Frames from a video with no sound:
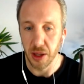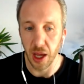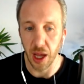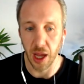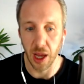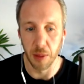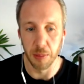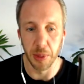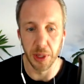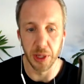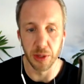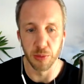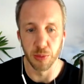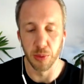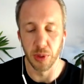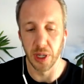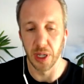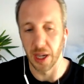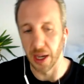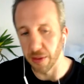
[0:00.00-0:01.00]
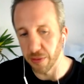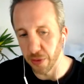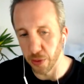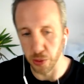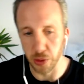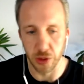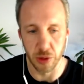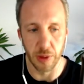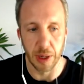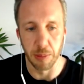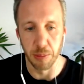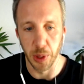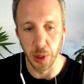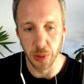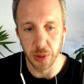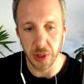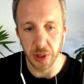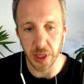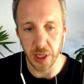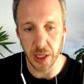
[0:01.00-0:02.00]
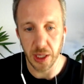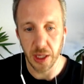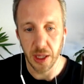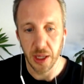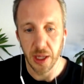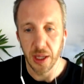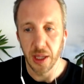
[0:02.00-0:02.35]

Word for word: uh, but it's really like focused around boating